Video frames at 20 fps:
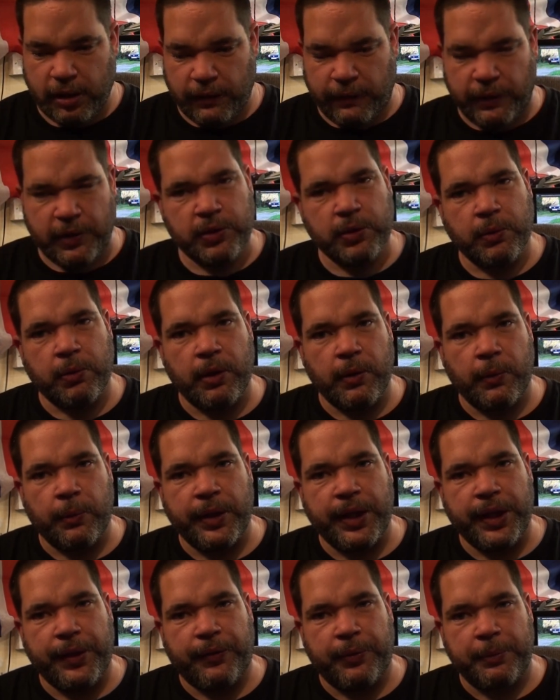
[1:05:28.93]
Feels quite
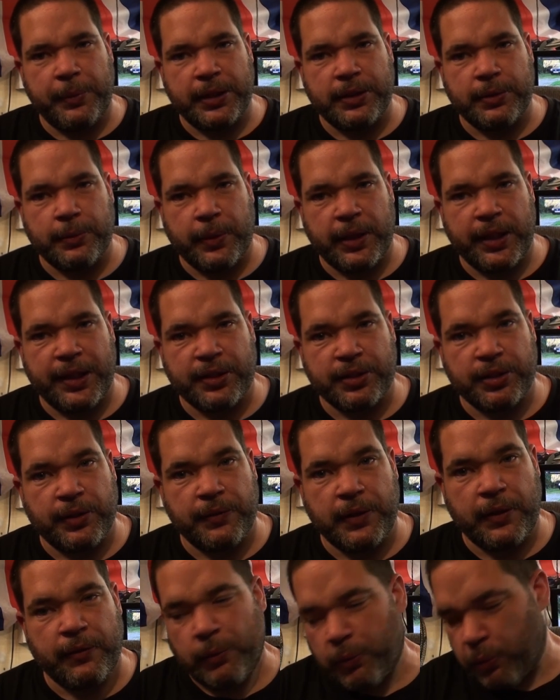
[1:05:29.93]
weird for me to wear because
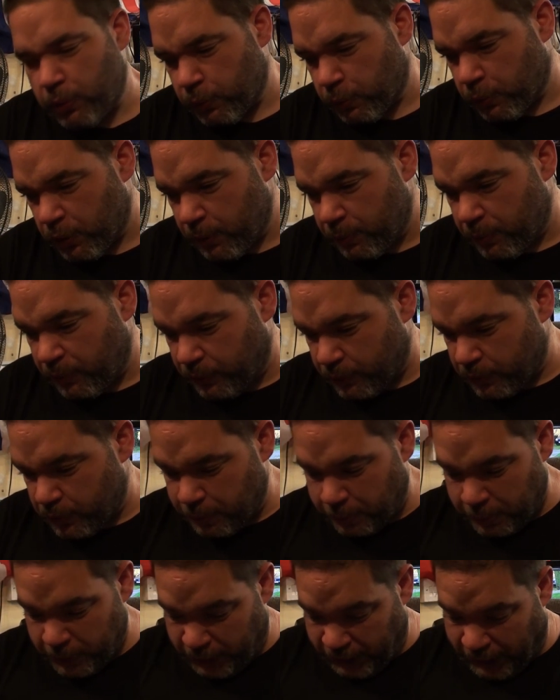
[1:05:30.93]
I've never worn one
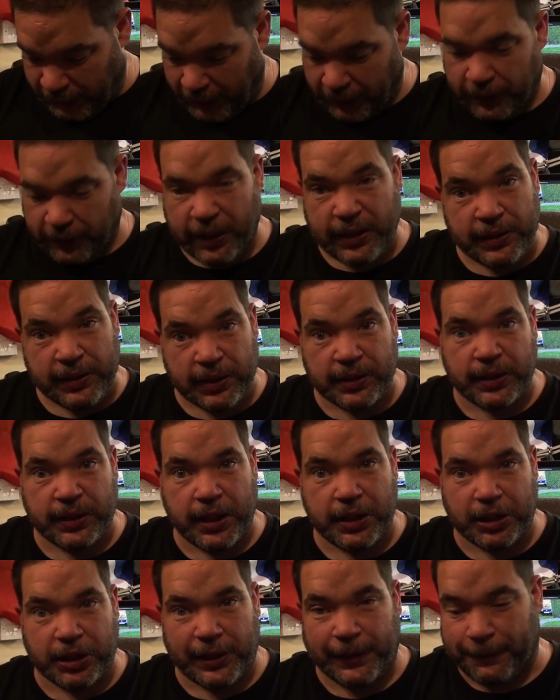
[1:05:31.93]
before, but again, that does
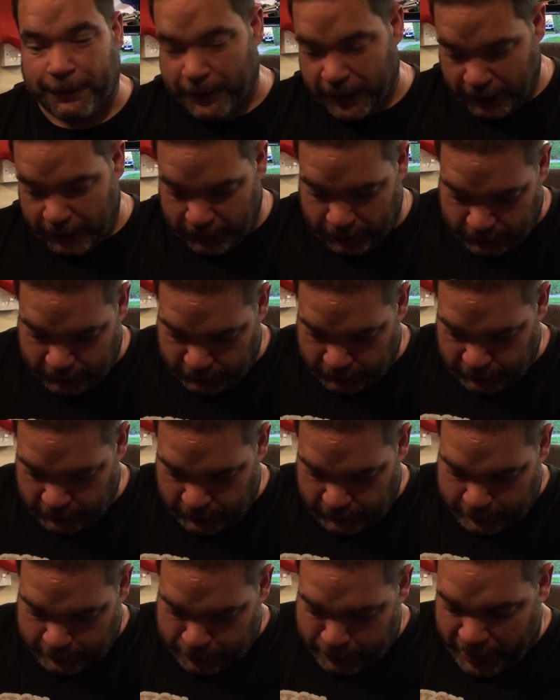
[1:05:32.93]
actually fit.
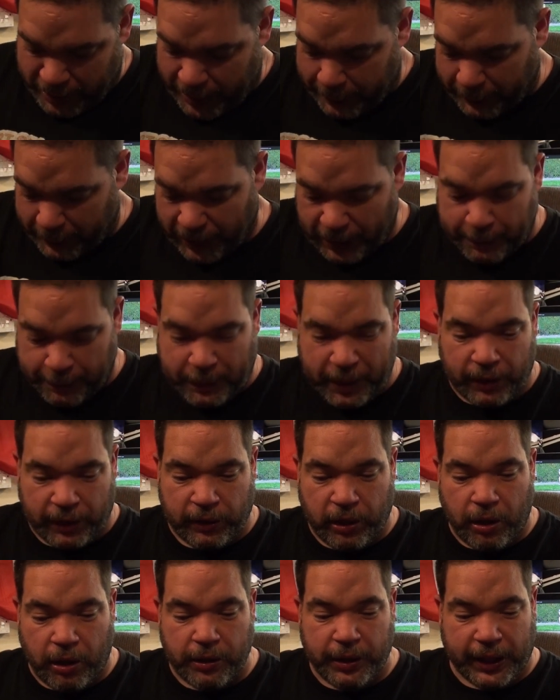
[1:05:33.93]
Maybe a bit
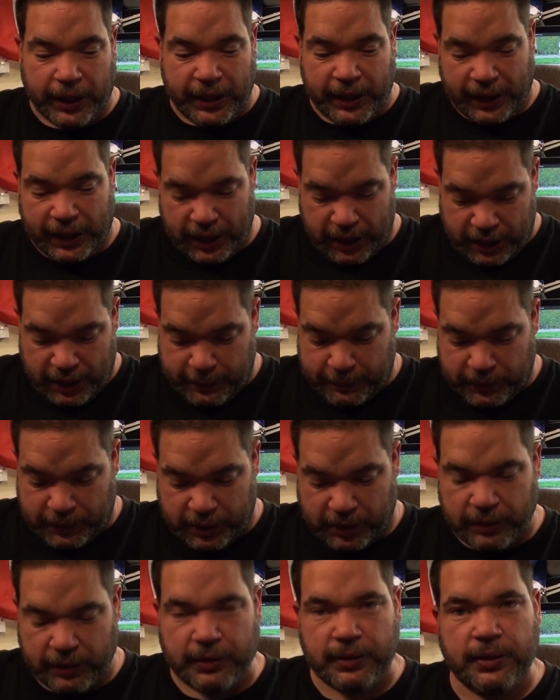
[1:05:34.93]
long in the arms,